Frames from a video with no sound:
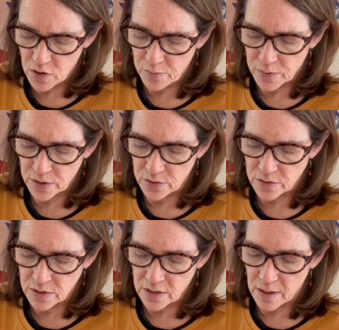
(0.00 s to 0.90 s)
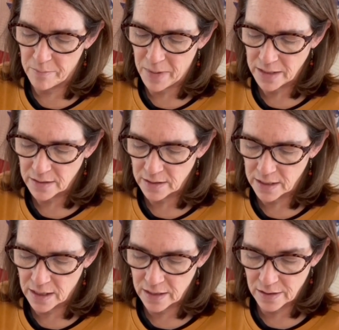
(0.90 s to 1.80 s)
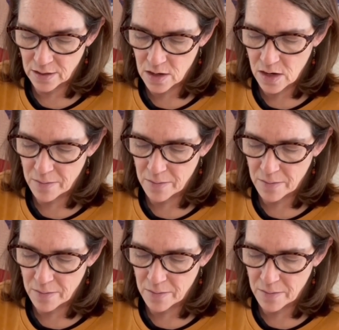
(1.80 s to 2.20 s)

produce abundantly on long,